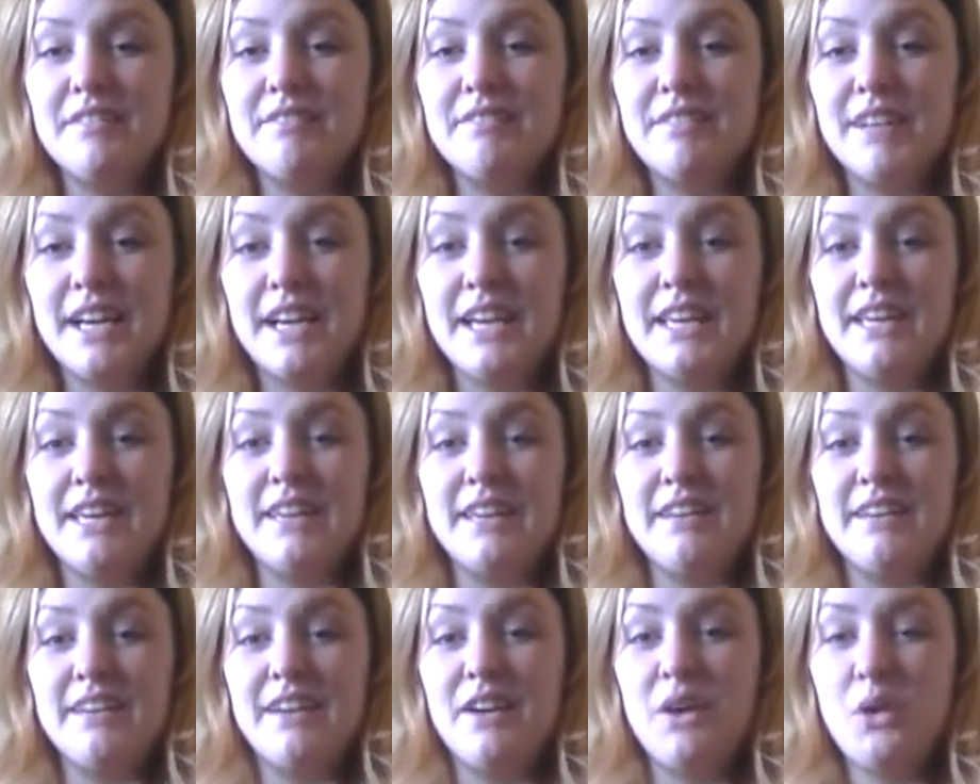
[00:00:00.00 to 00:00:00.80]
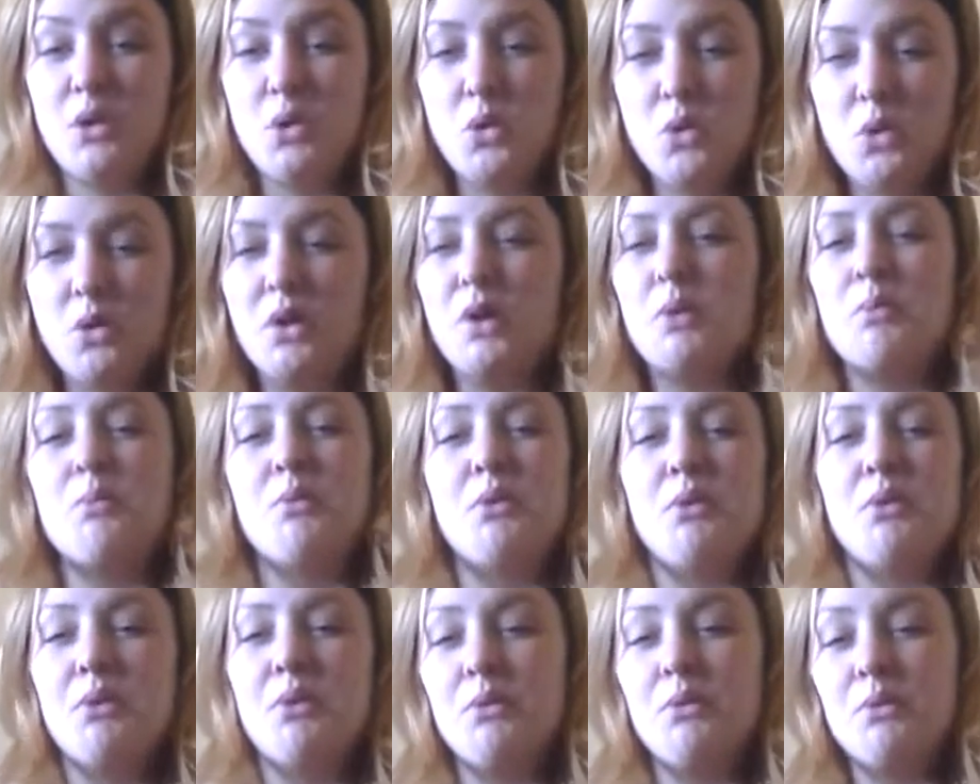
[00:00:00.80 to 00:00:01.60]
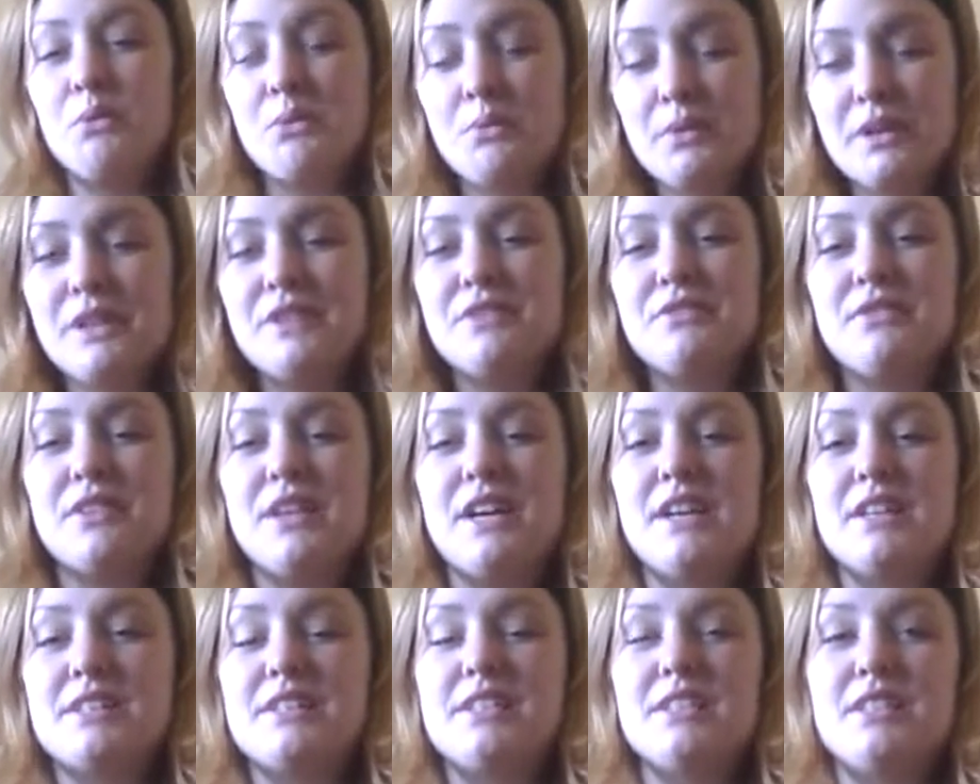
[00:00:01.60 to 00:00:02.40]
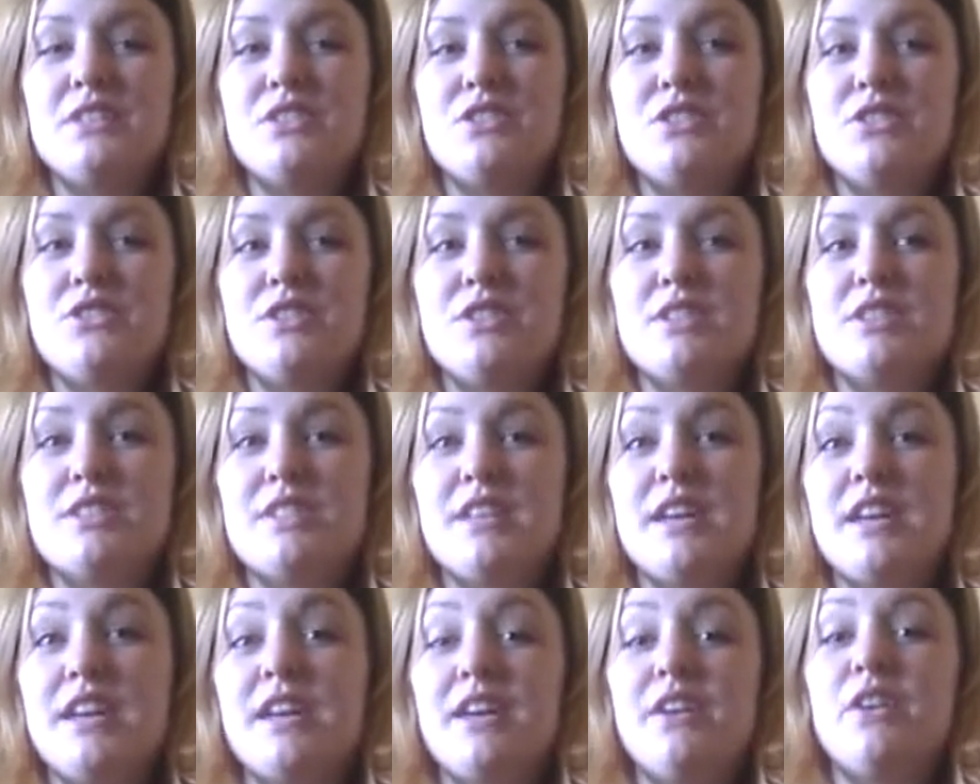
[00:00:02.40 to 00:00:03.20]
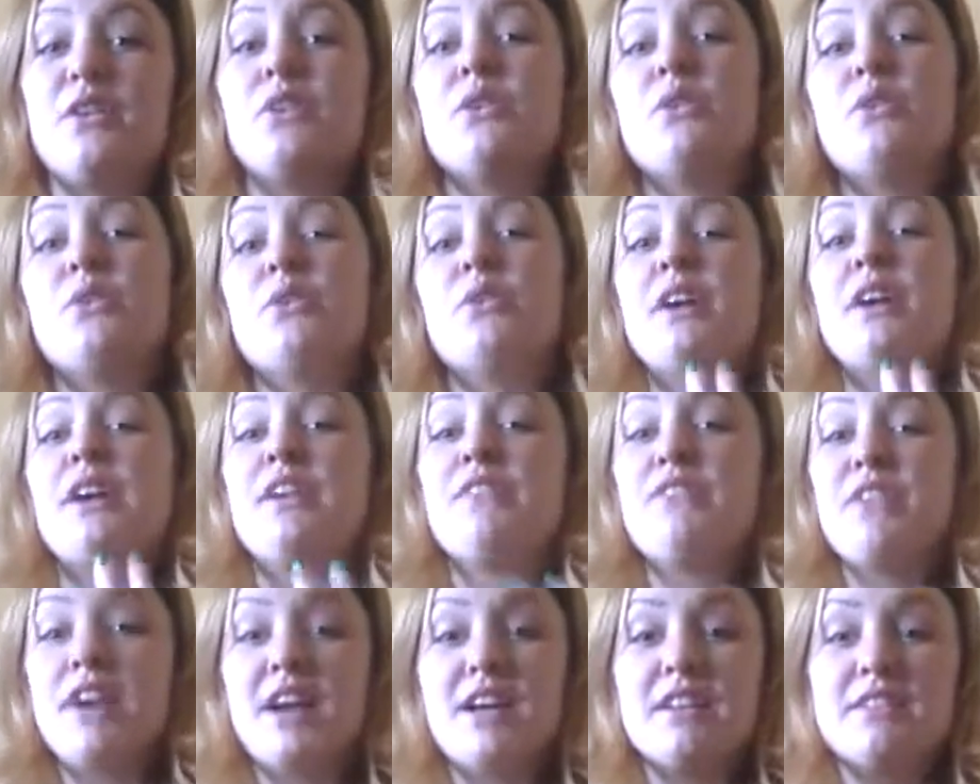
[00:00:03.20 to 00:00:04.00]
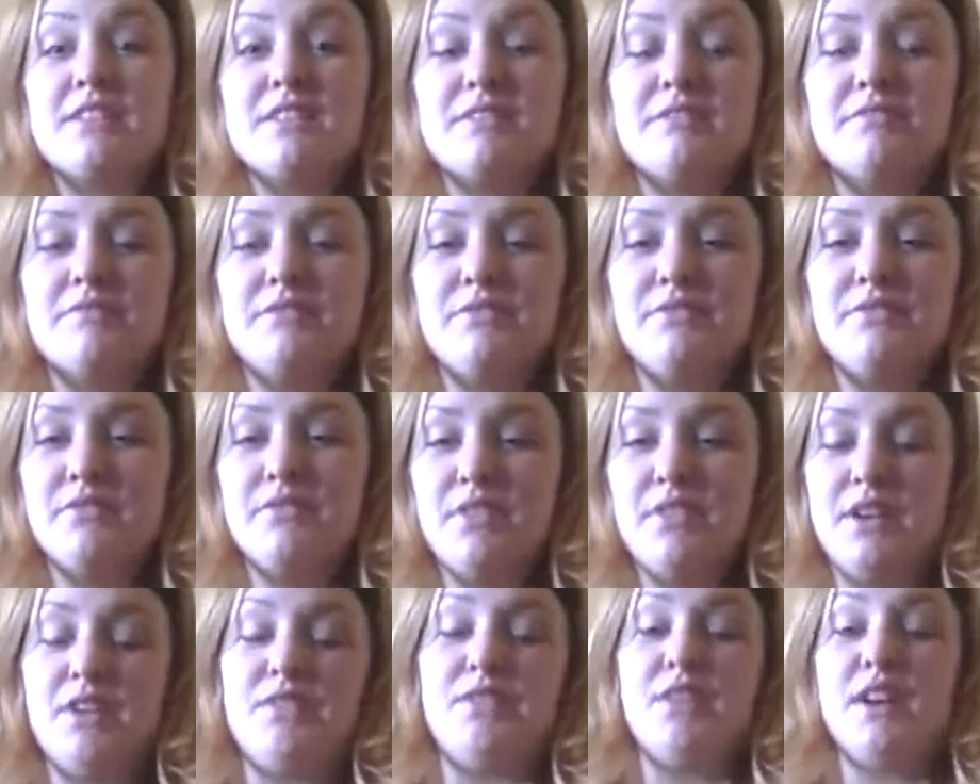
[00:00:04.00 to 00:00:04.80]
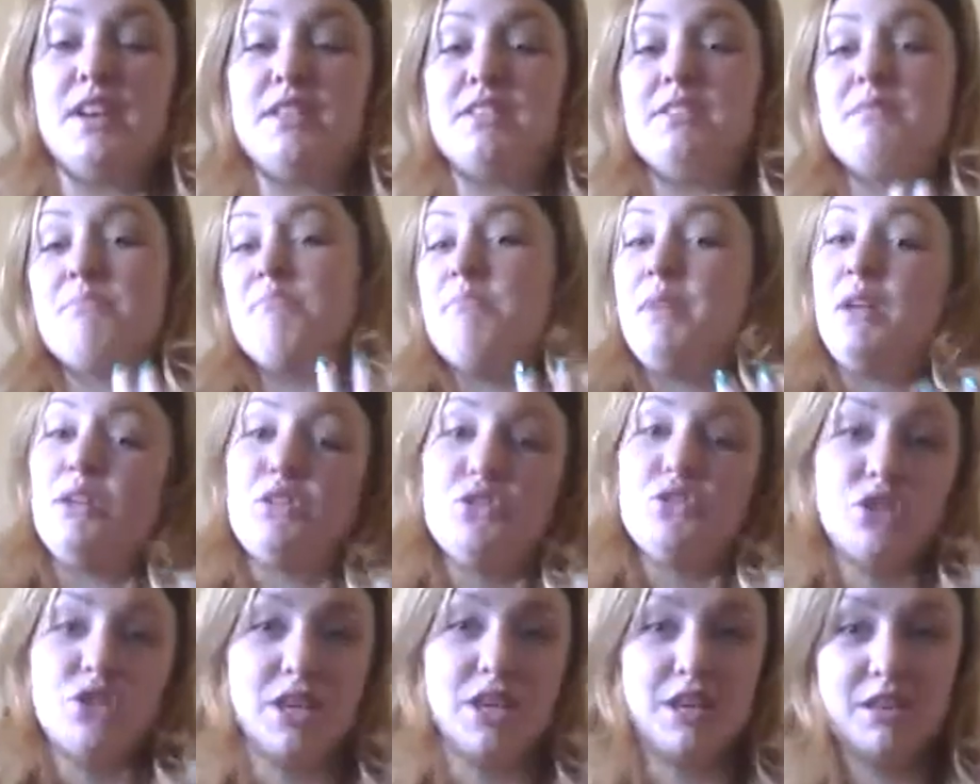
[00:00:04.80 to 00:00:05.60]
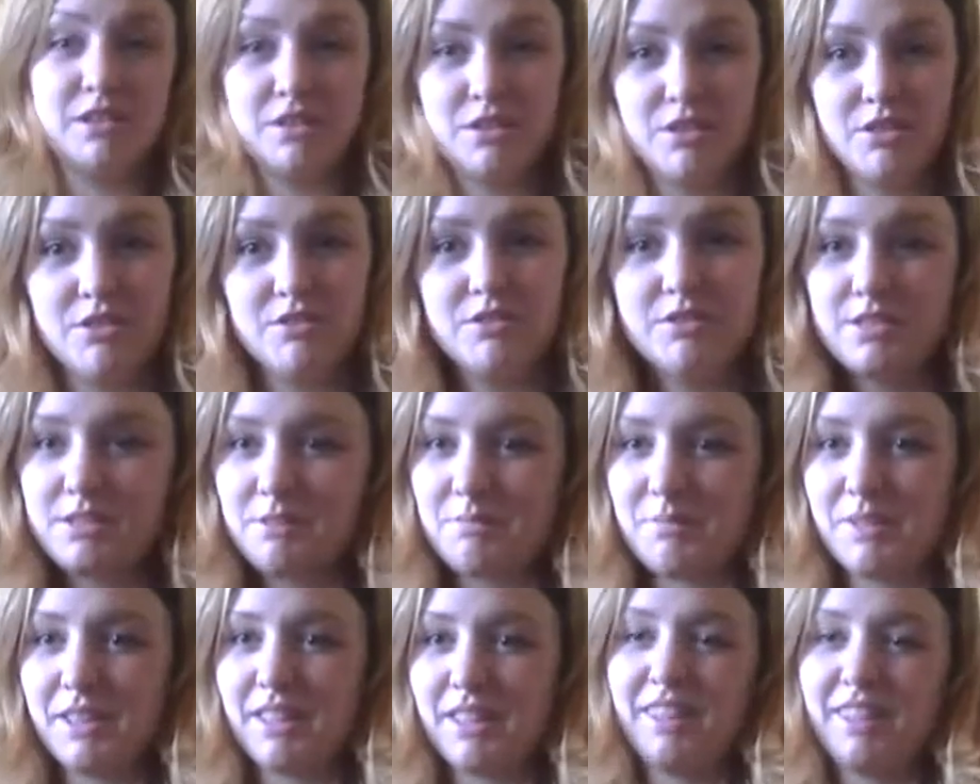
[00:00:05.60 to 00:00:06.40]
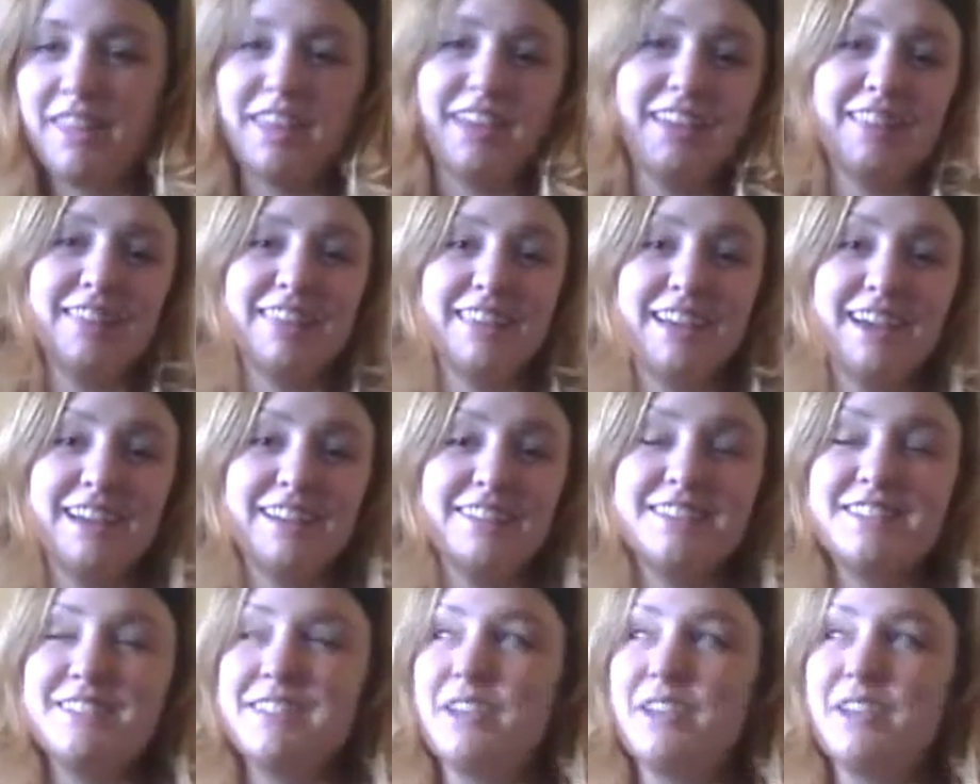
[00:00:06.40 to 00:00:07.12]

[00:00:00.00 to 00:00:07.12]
like horrible reflux. It's just like, oh, I've got some belching or something like that.